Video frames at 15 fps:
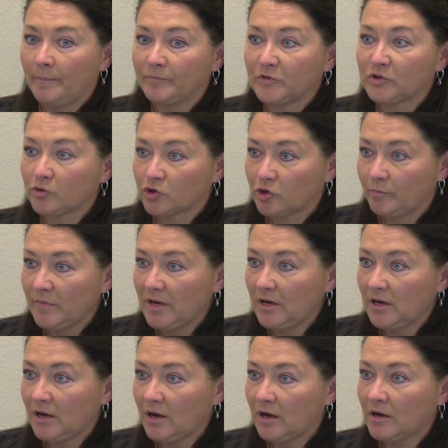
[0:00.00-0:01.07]
social
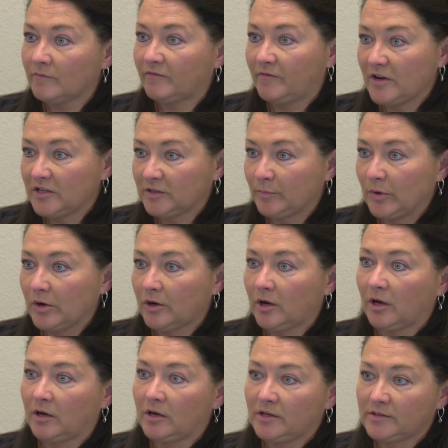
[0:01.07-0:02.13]
media, Facebook
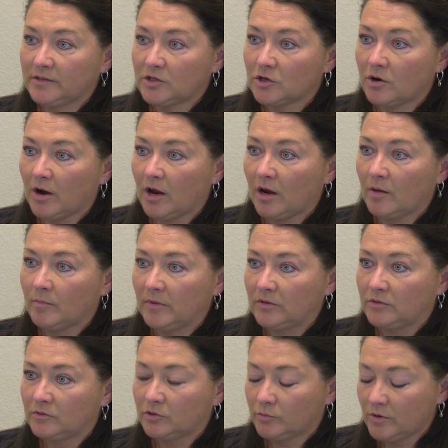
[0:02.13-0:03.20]
and Instagram
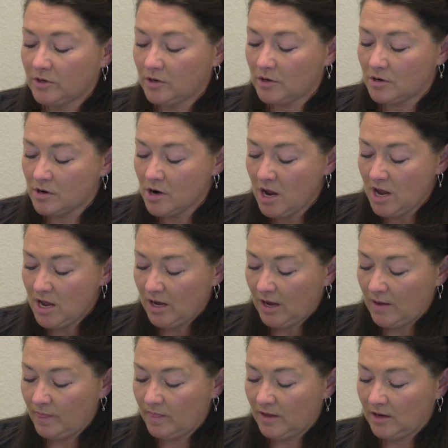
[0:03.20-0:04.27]
and Twitter,
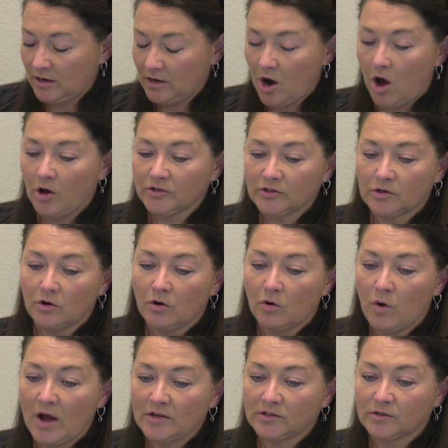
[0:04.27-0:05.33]
and then
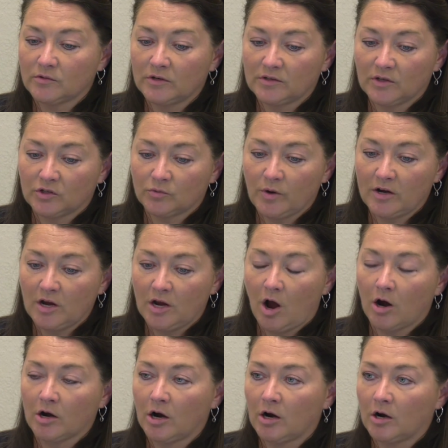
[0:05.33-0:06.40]
also as soon as it's ready
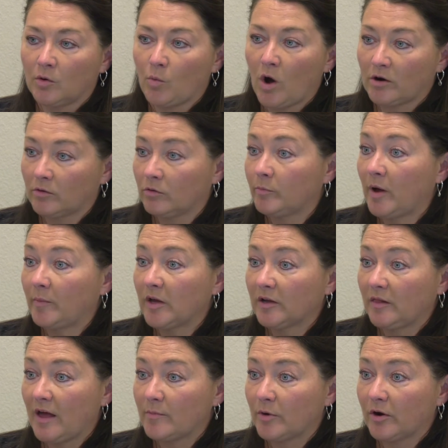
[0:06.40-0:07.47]
on our Waterloo Public
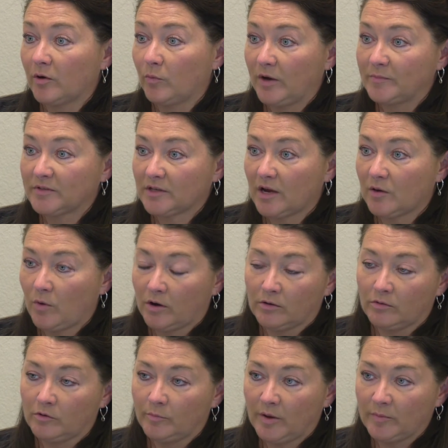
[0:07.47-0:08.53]
Library website,
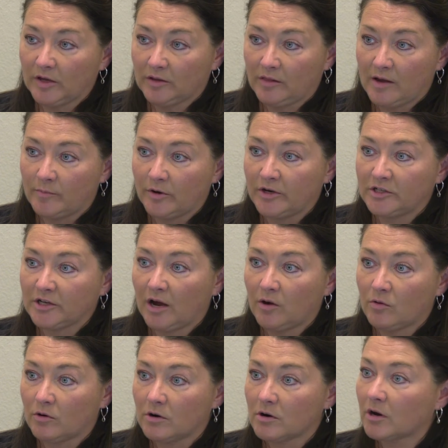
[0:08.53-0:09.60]

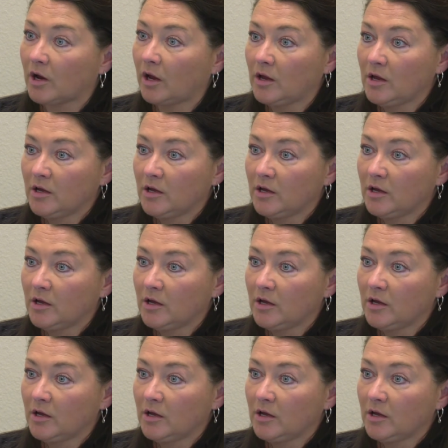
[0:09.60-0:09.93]
waterloopubliclibrary.org.